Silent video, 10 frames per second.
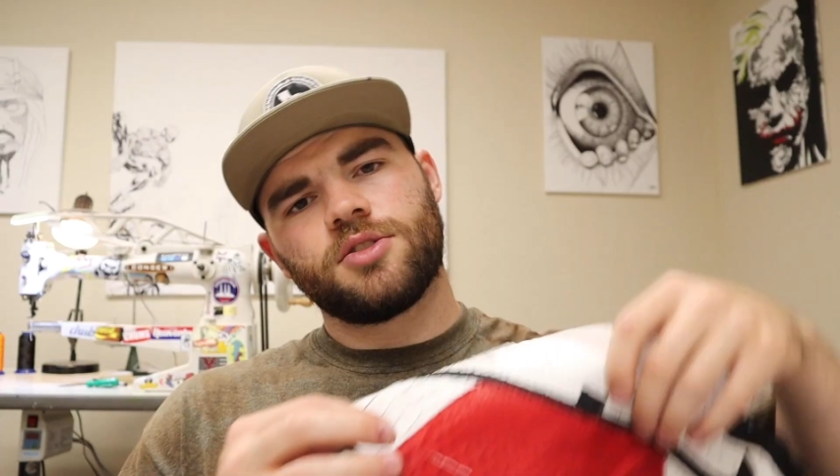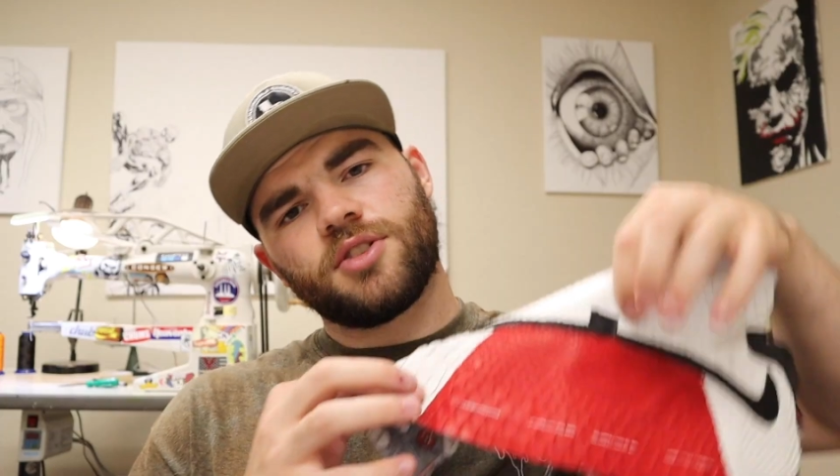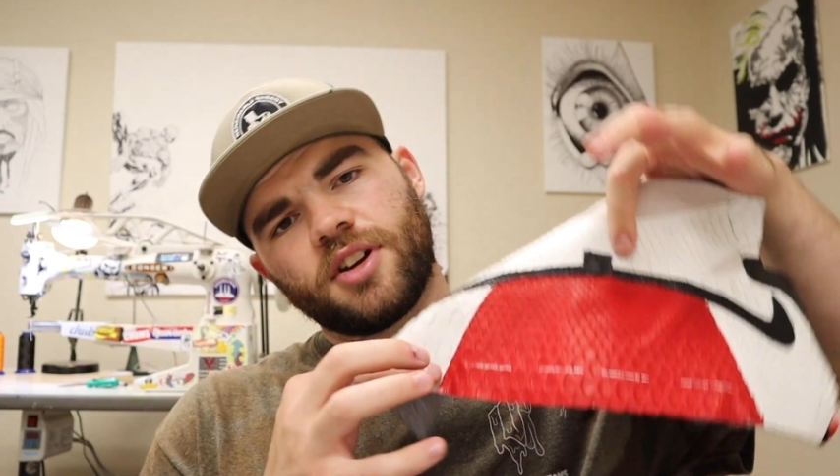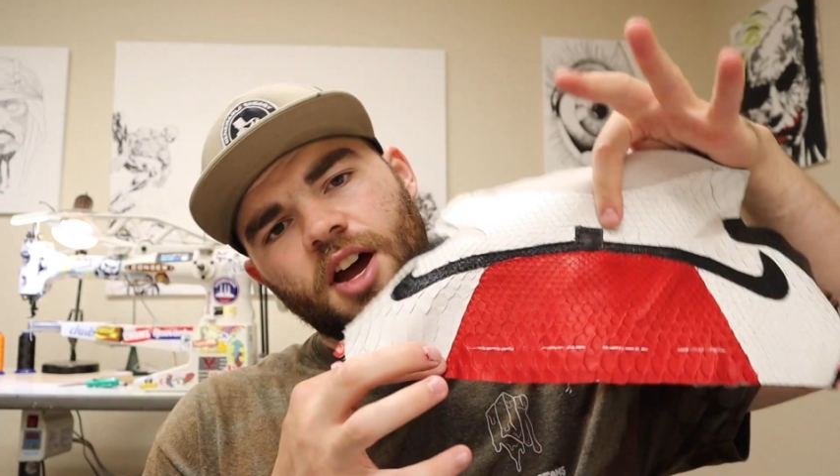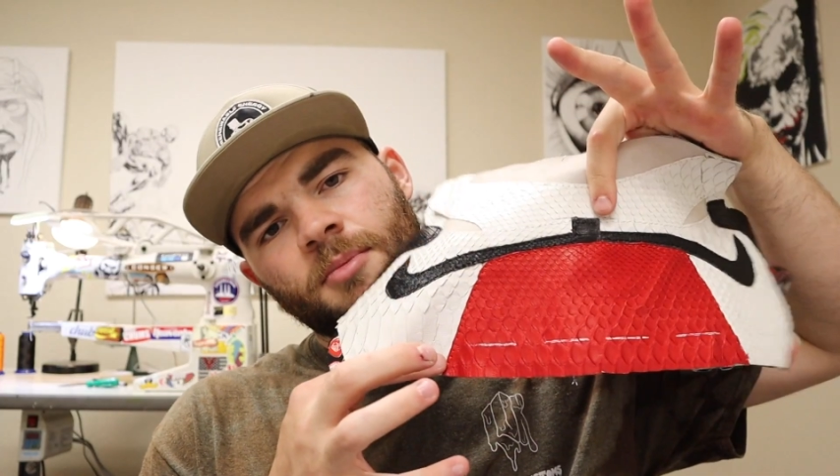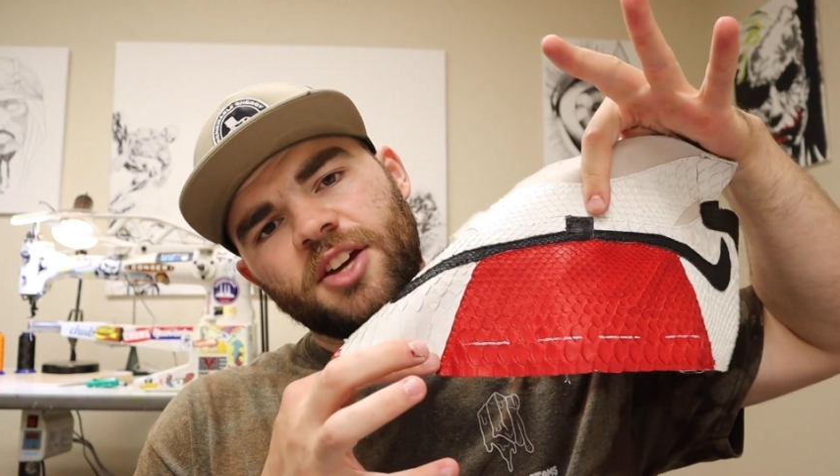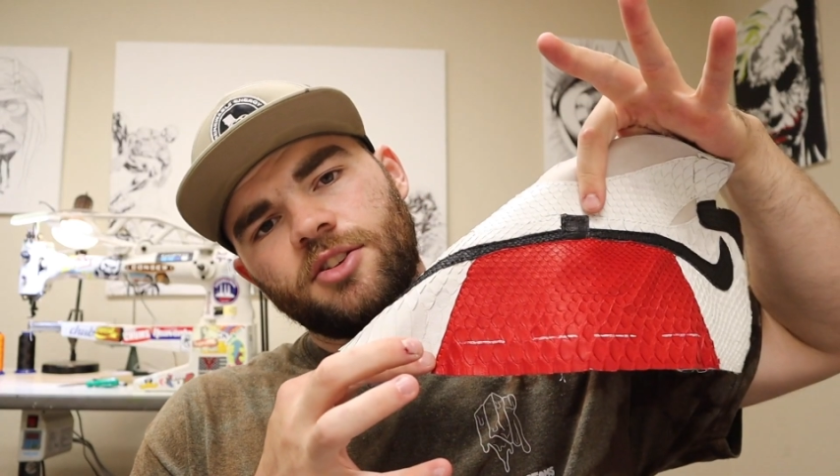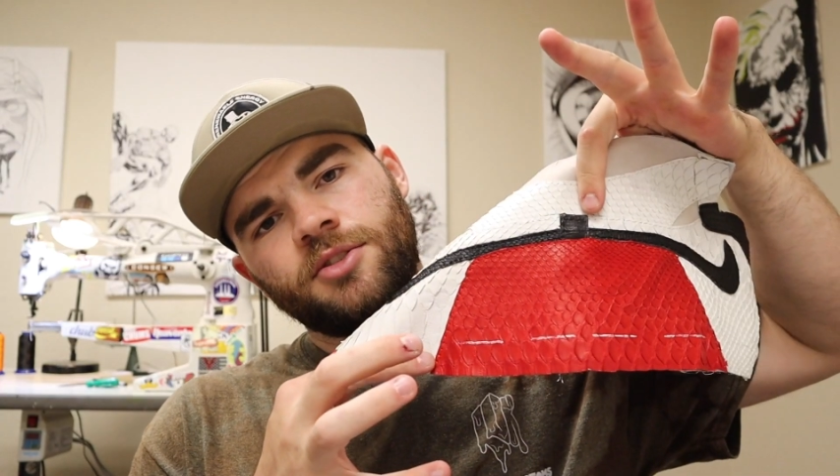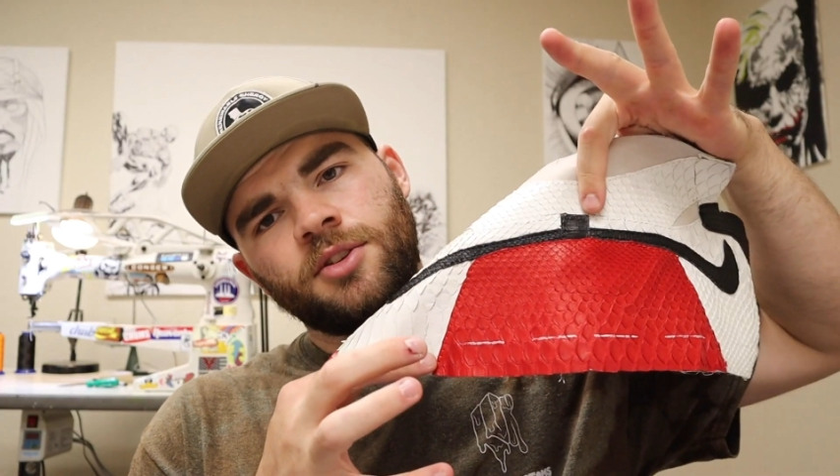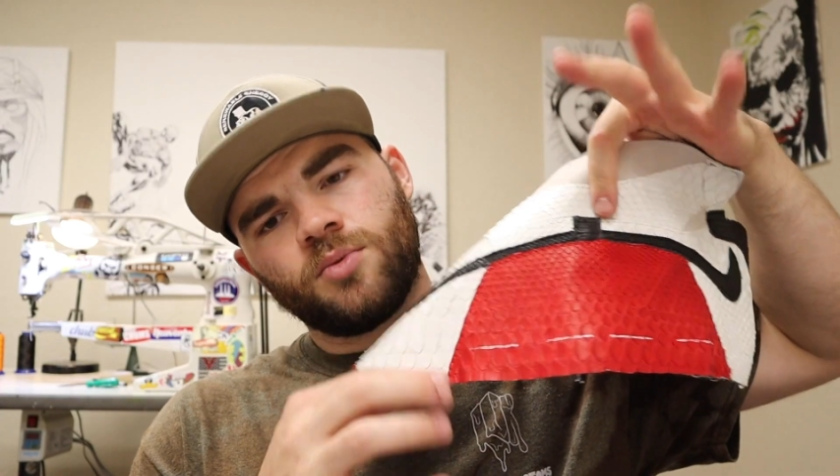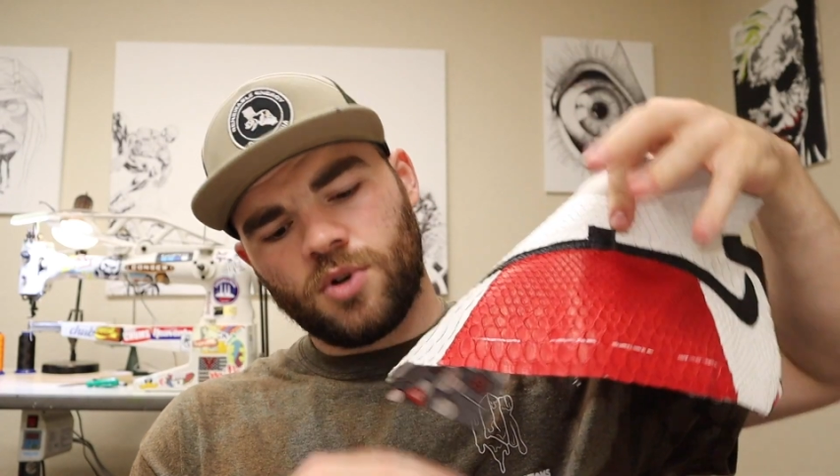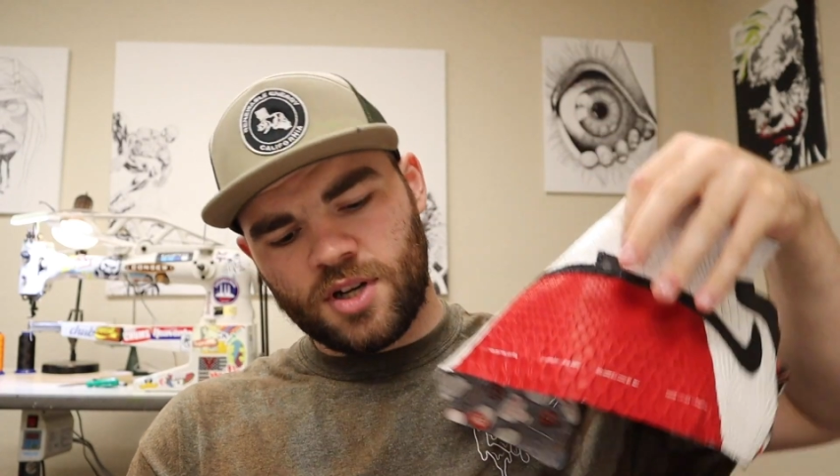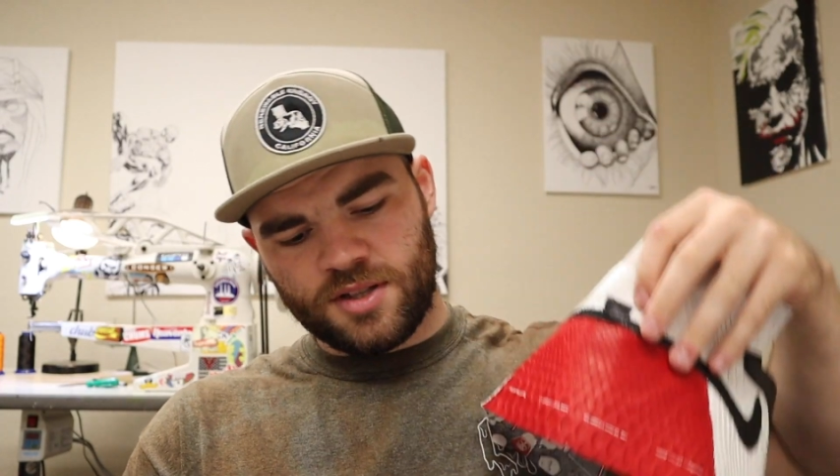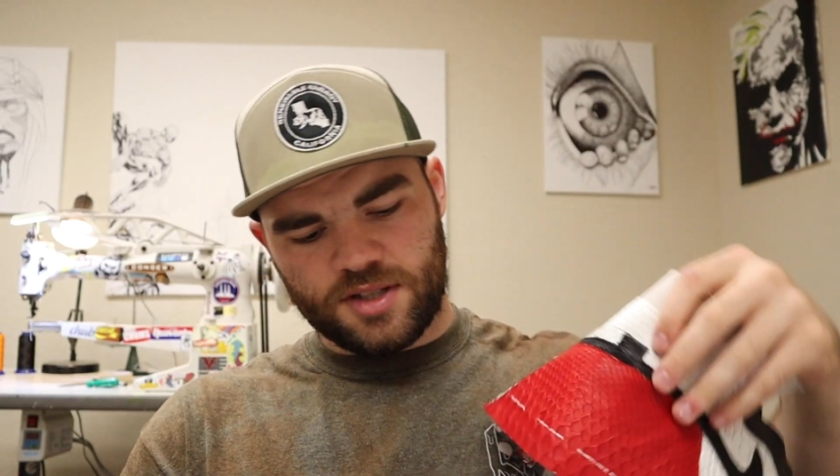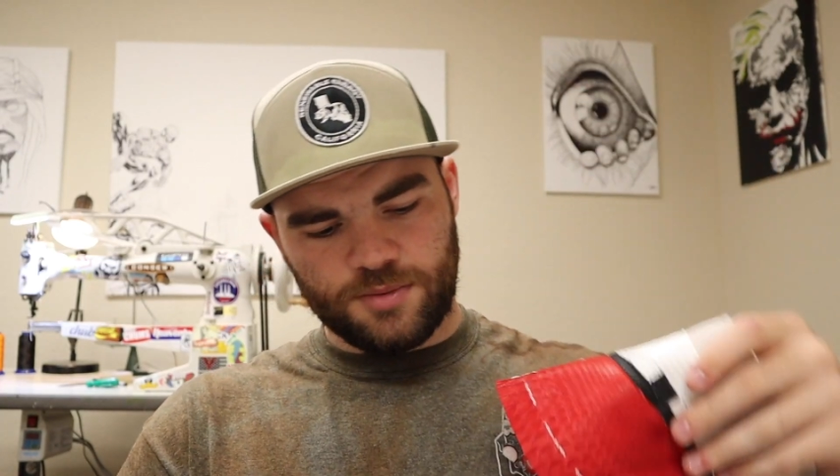So I got my Union
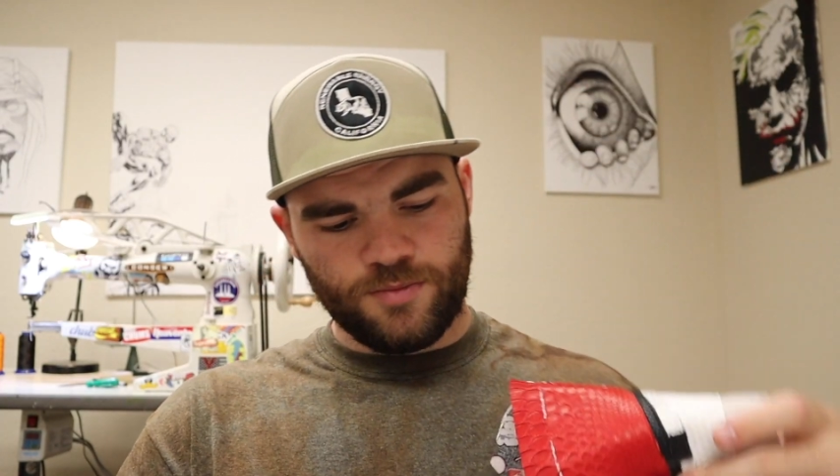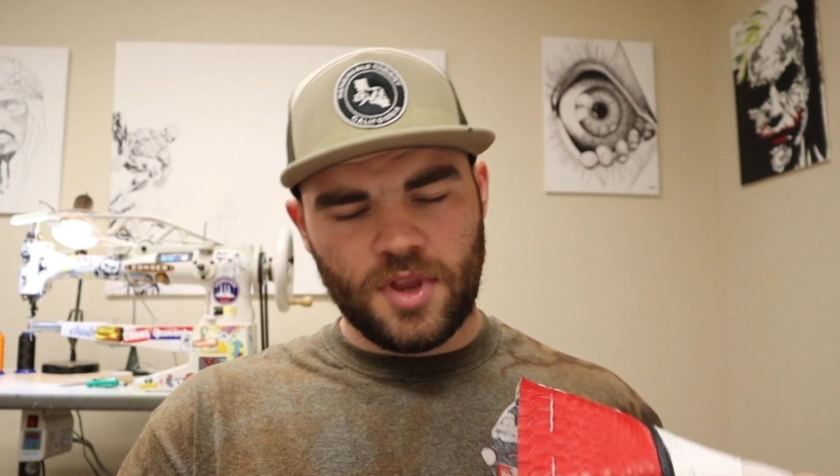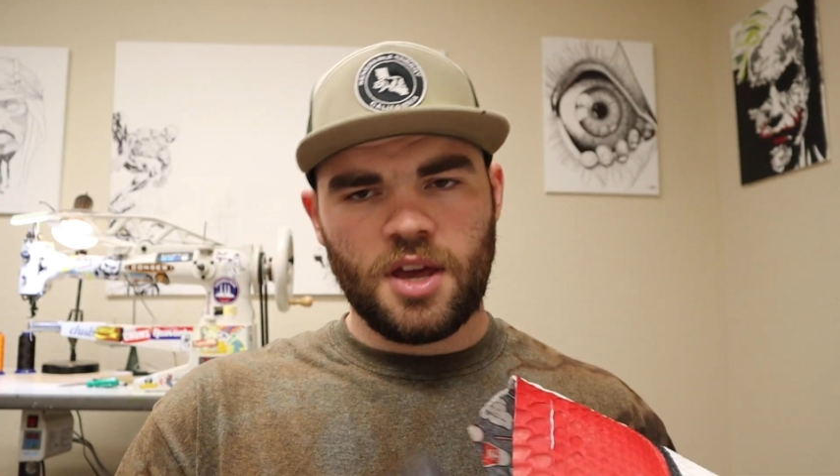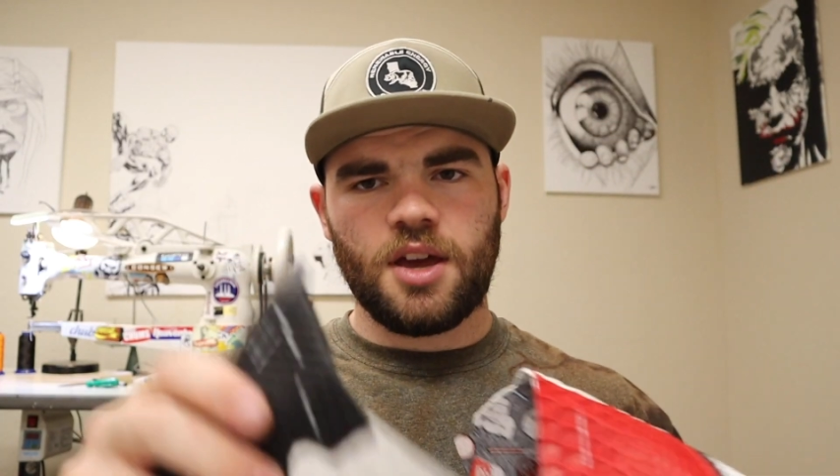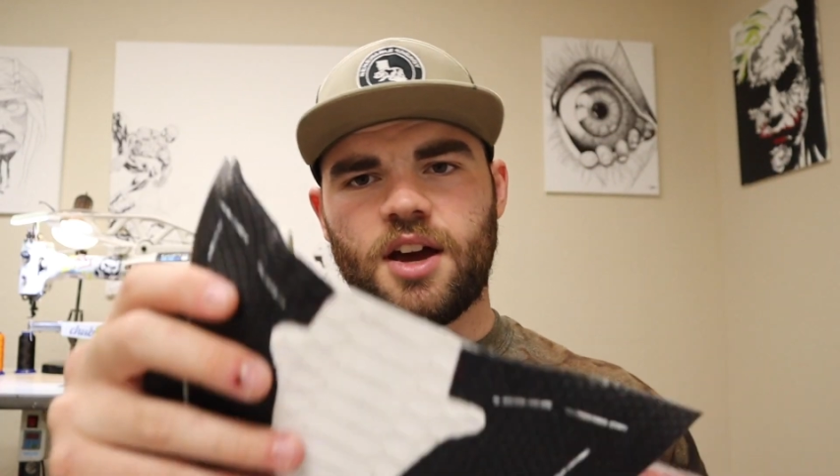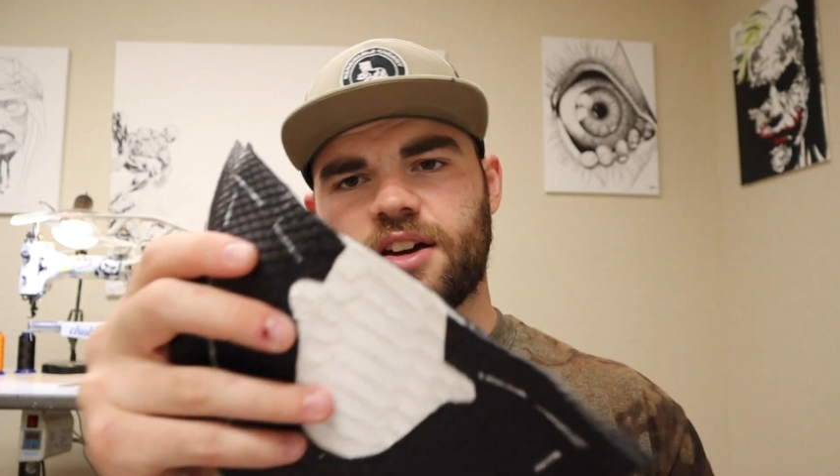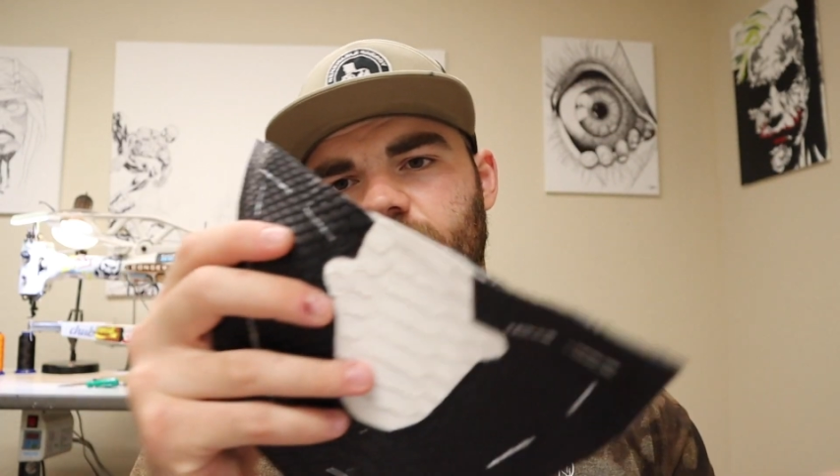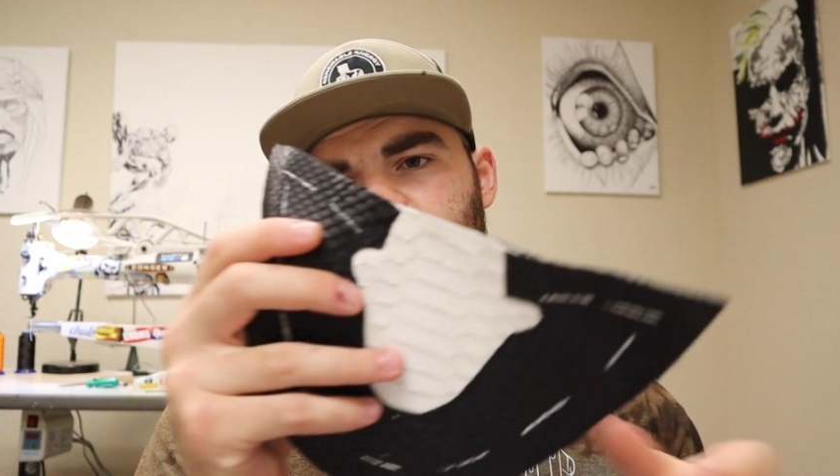Ones. I